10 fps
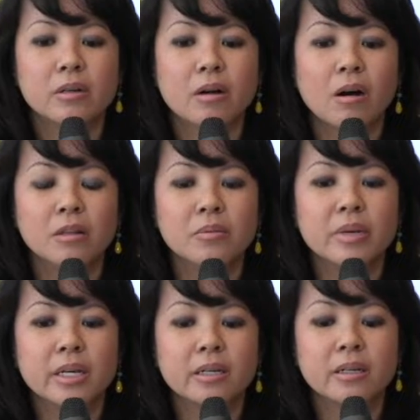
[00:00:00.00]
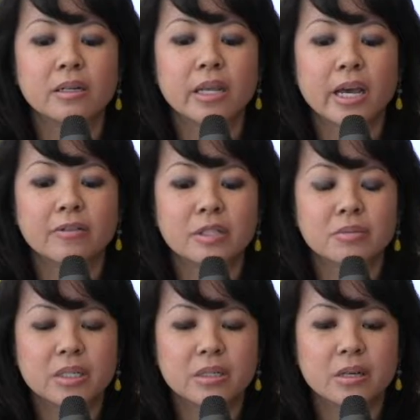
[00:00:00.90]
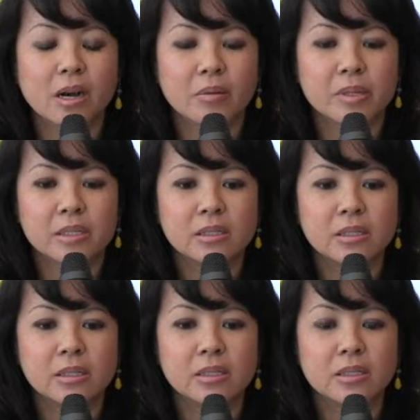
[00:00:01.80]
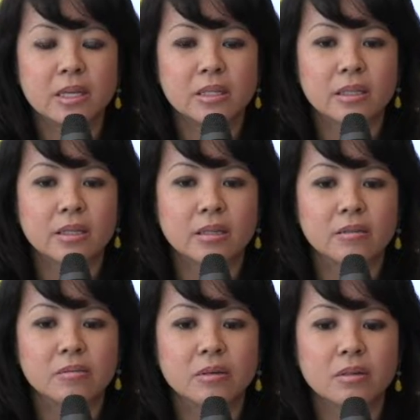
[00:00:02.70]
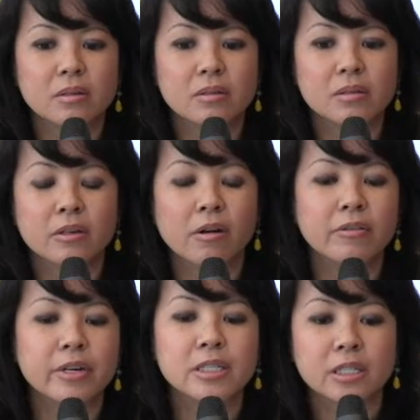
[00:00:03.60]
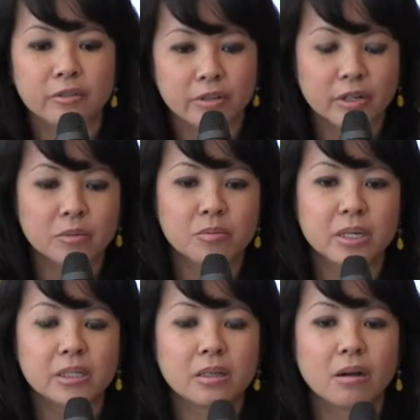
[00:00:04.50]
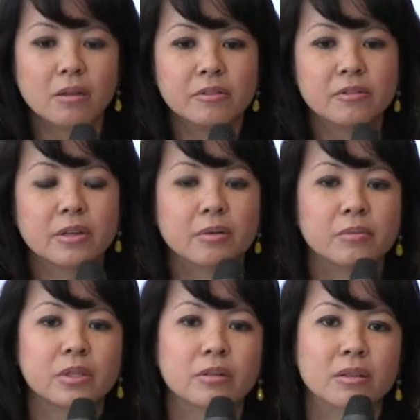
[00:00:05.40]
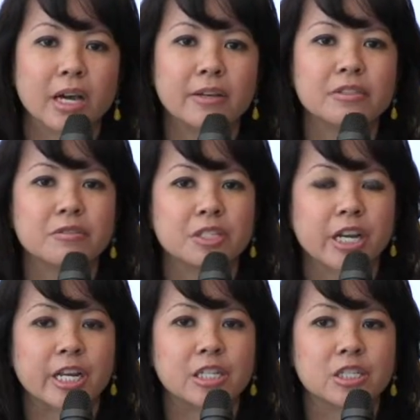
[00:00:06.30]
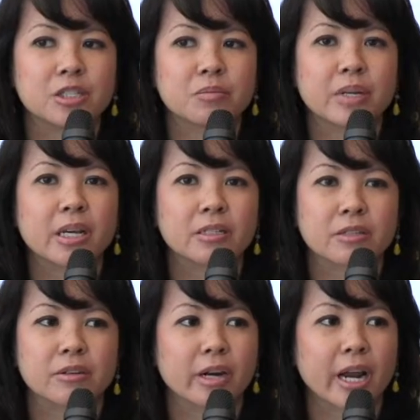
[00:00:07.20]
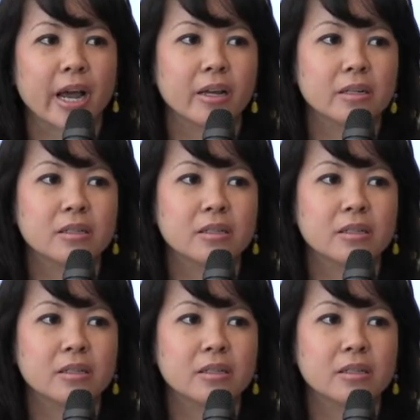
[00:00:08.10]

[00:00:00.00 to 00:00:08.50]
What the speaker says: all the men, they have something in common, is that they're all very different, but all of them, their lives have changed because of their cat.